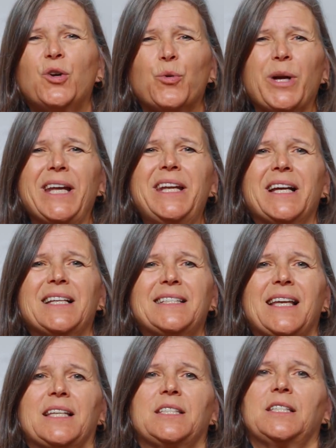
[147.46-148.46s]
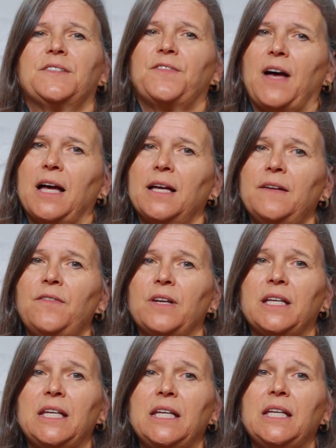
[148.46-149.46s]
The grid assesses
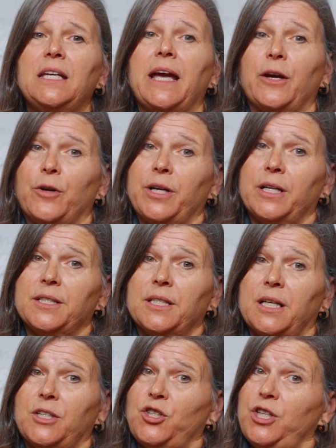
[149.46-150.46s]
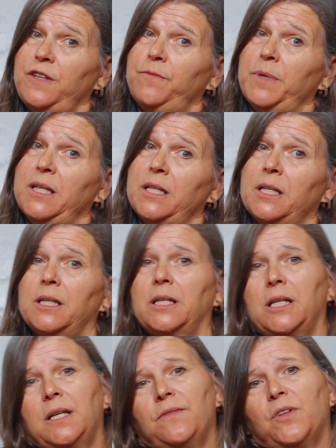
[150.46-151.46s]
5 key areas: achievement,
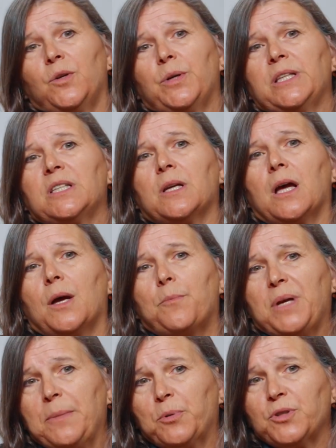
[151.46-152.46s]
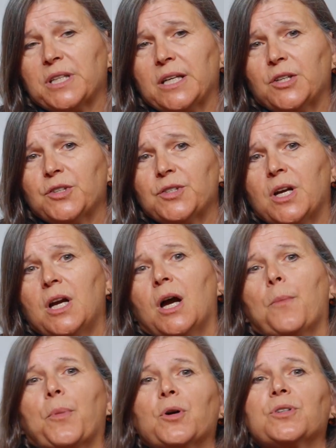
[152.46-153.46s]
influence, people skills,
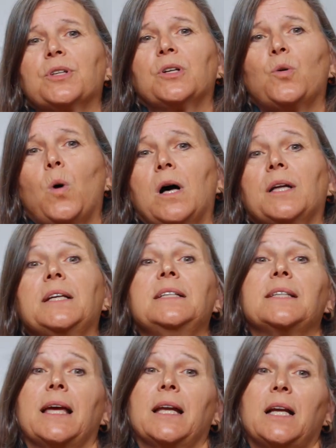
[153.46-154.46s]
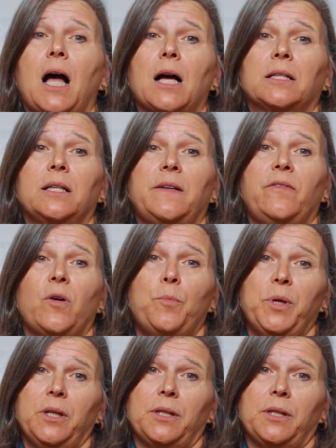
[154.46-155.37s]
personal qualities, and cognitive